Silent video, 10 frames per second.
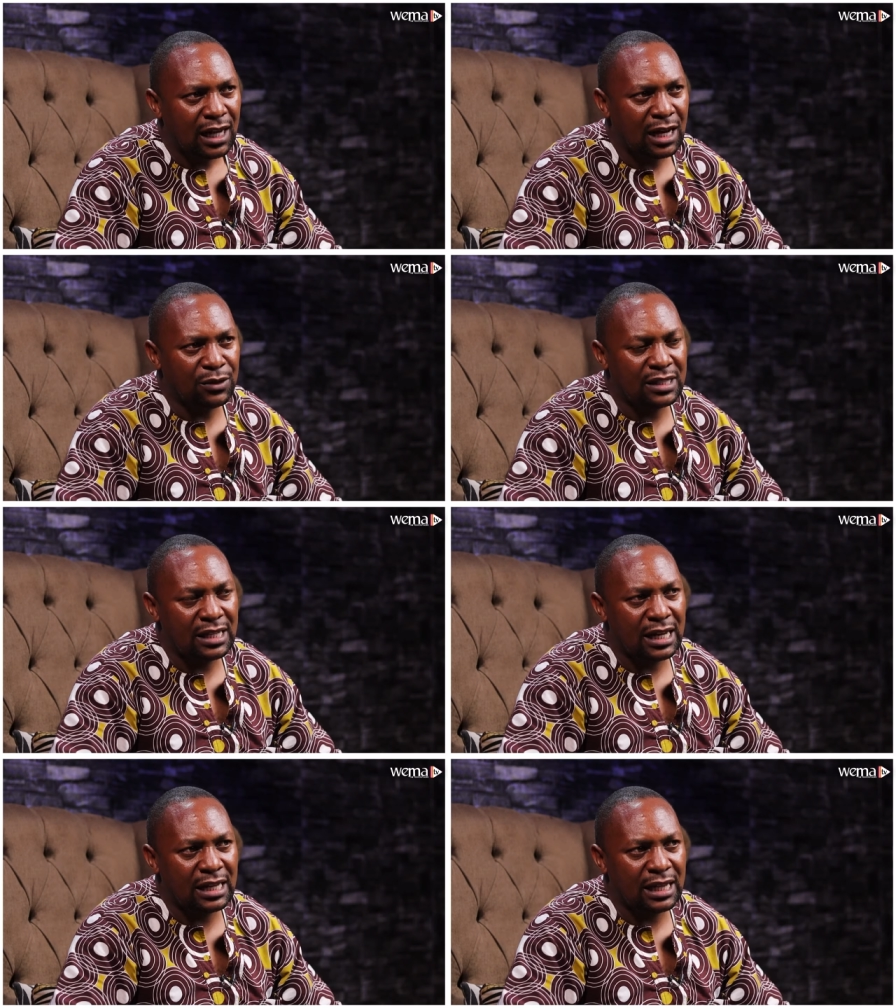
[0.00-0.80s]
And we
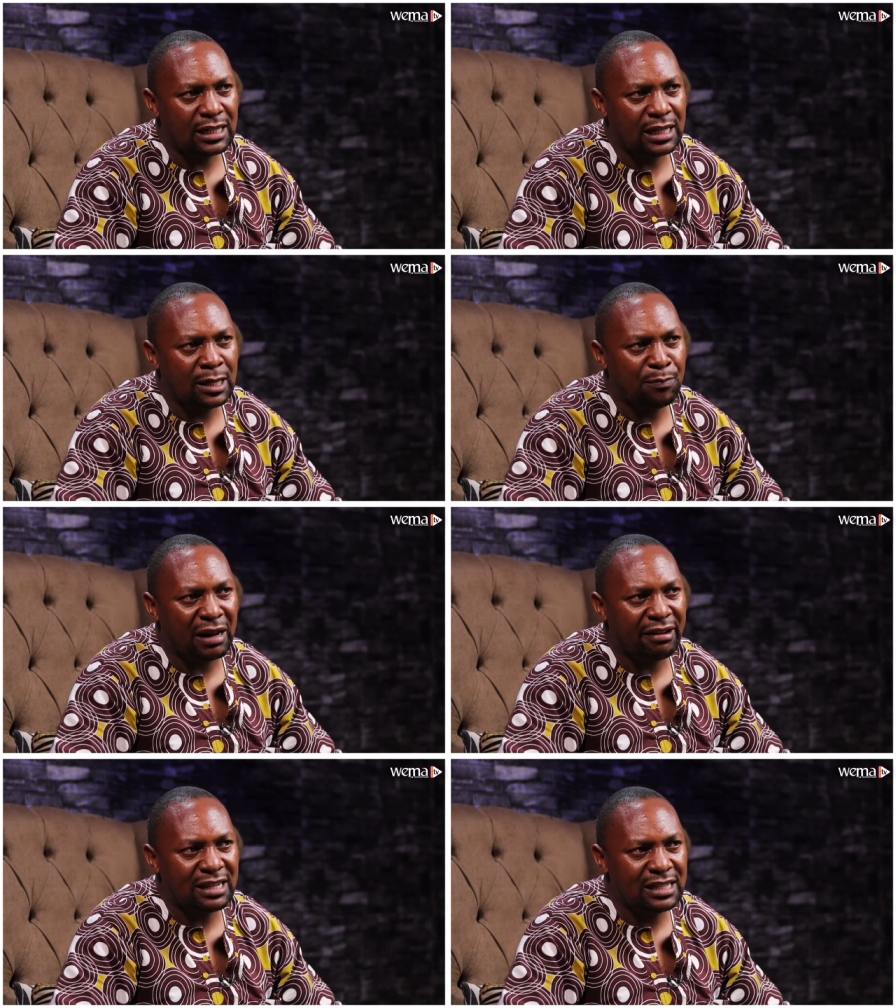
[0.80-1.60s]
say that in
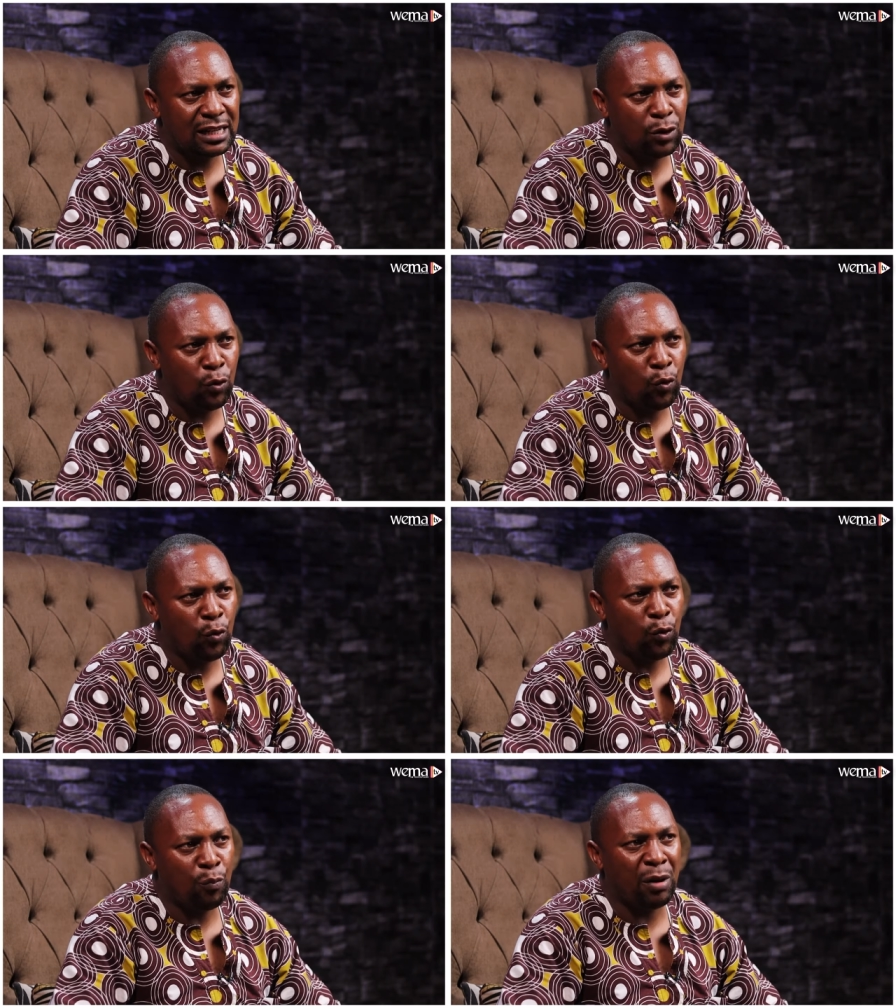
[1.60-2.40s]
parenting,
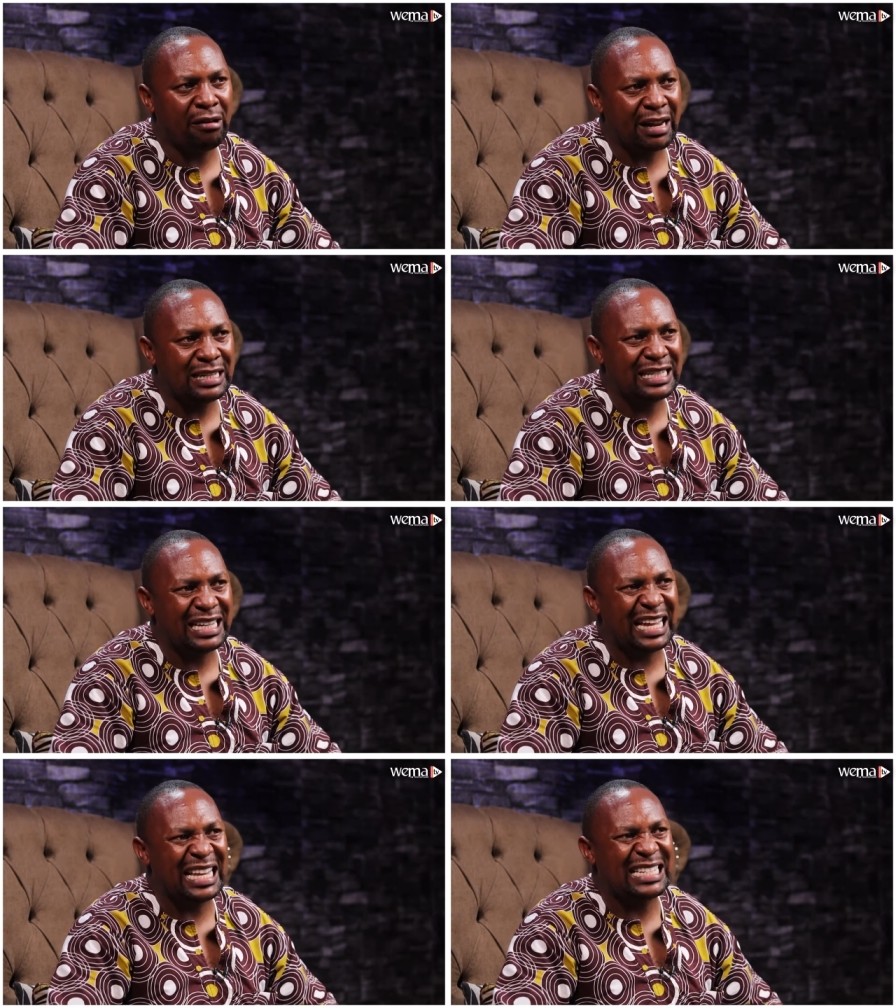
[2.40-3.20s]

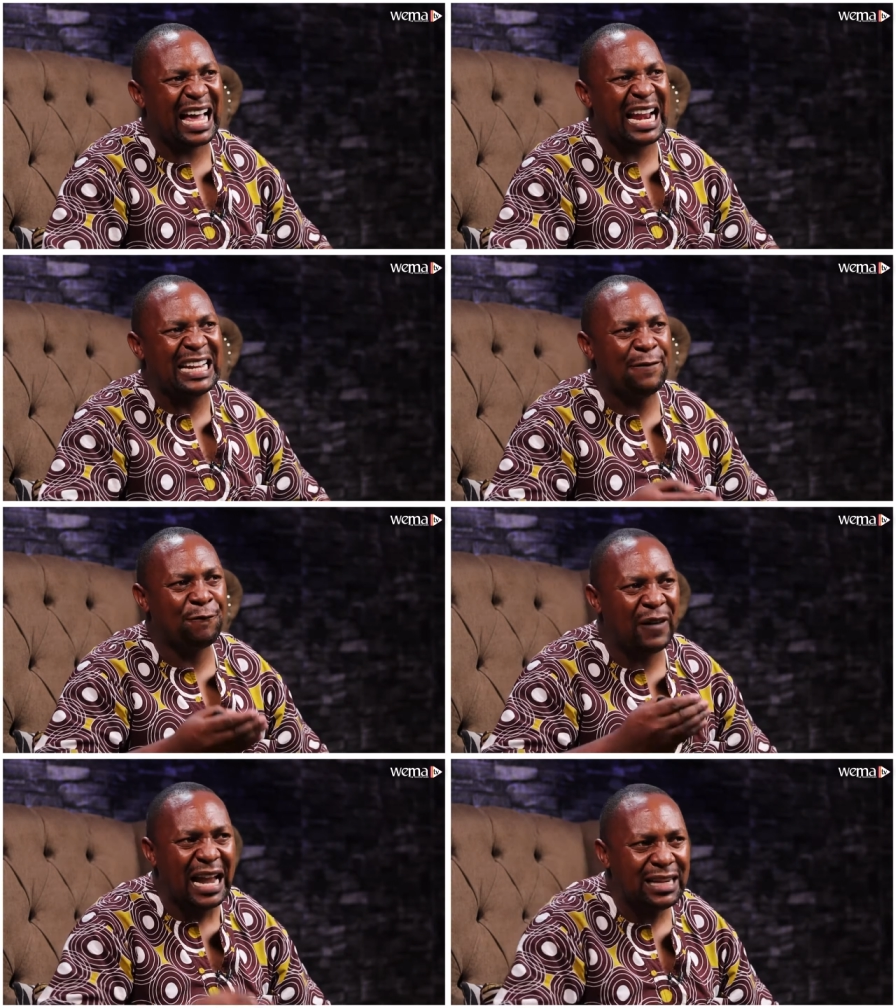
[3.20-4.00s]
parenting is a
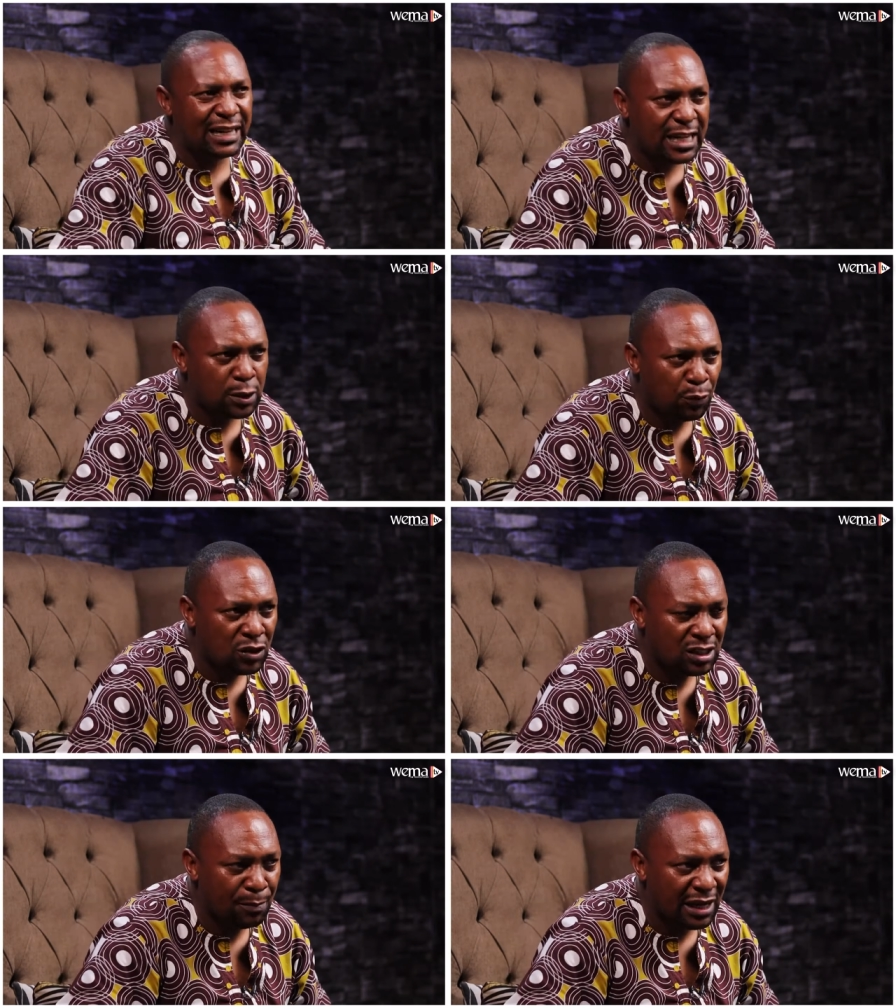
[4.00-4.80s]
divine
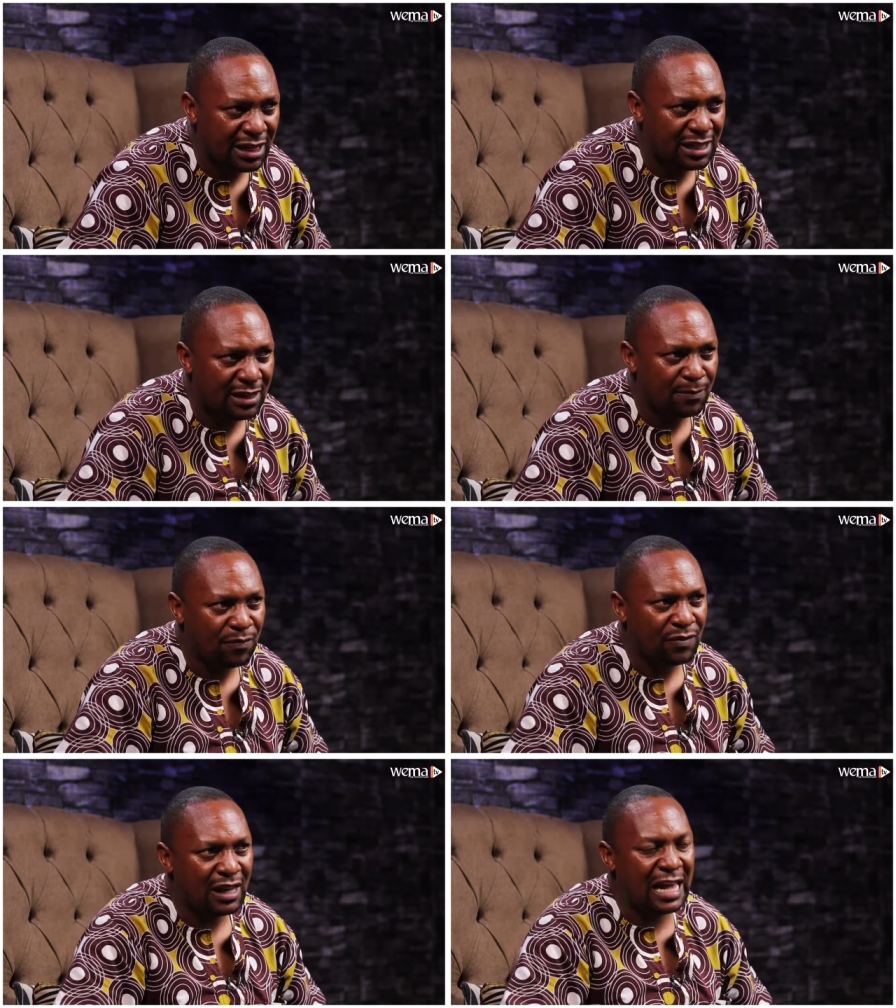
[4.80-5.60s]
responsibility.
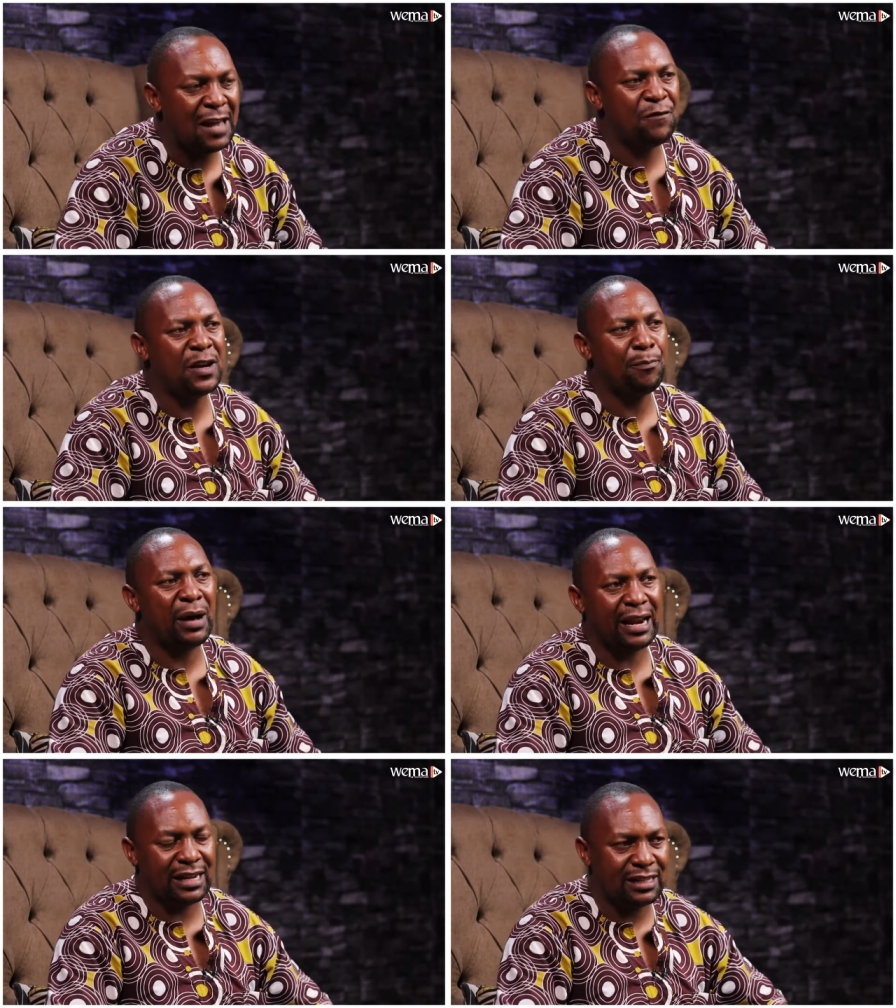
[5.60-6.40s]
Every
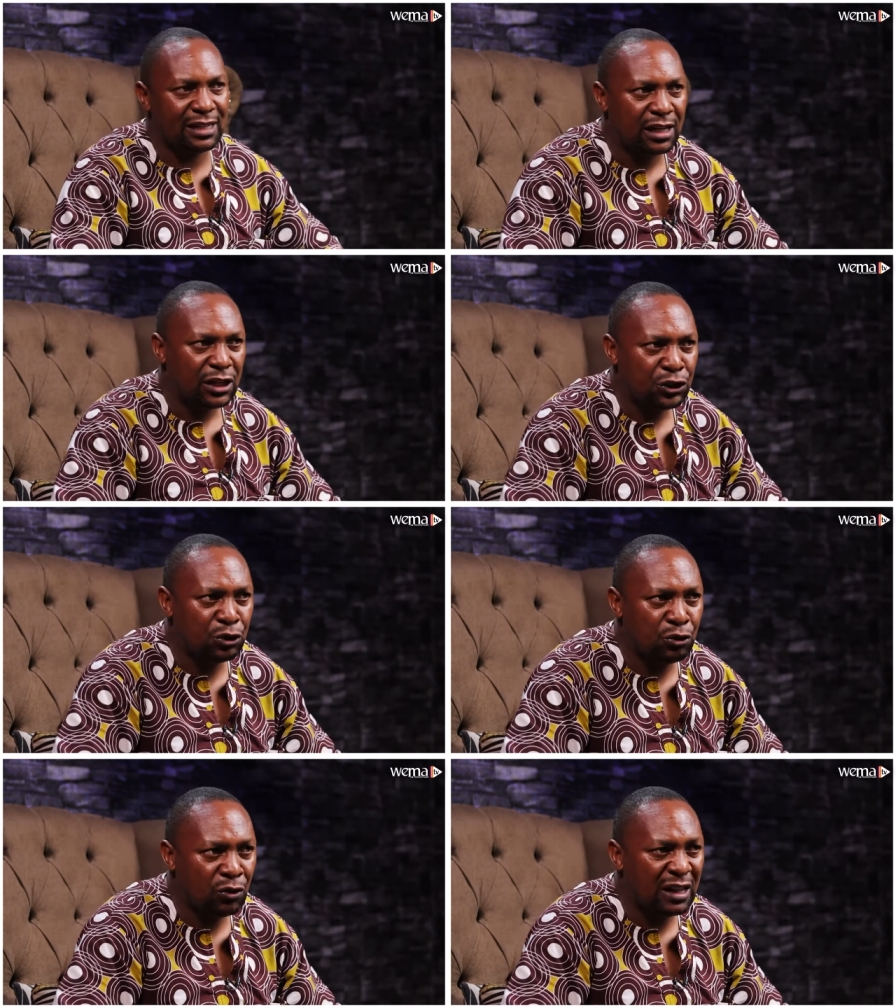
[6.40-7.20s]
parent
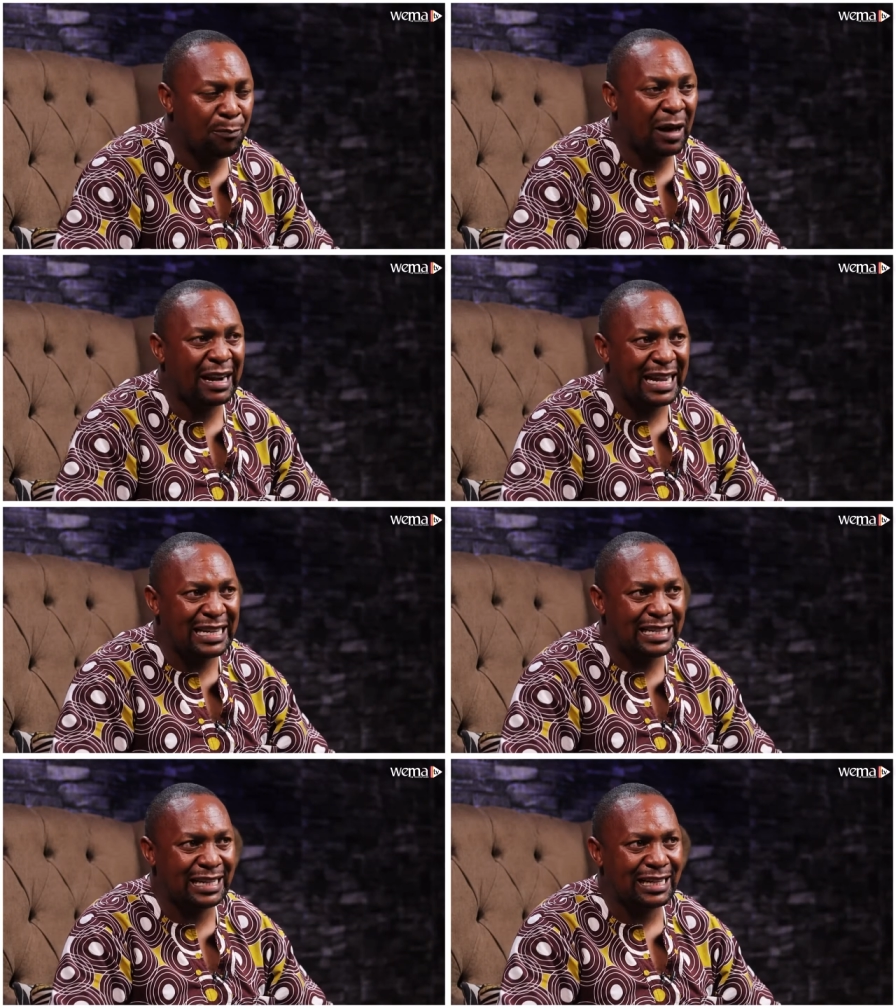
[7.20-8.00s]
should know that
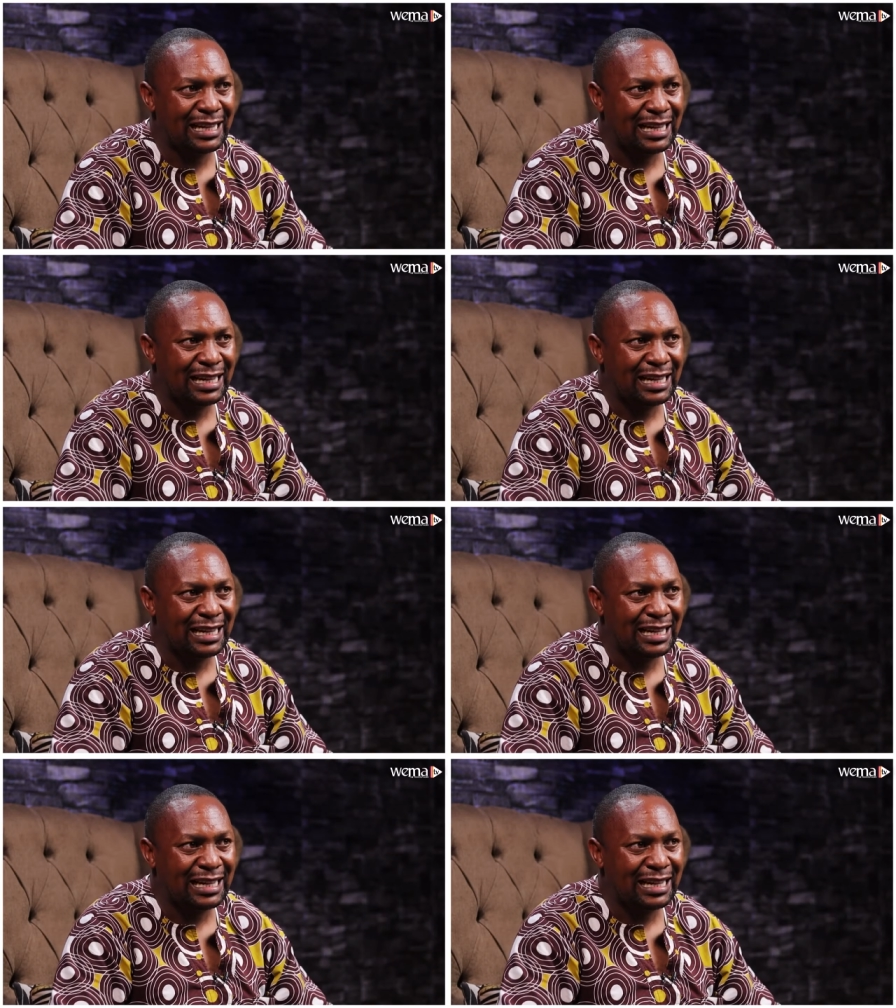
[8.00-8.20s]
parenting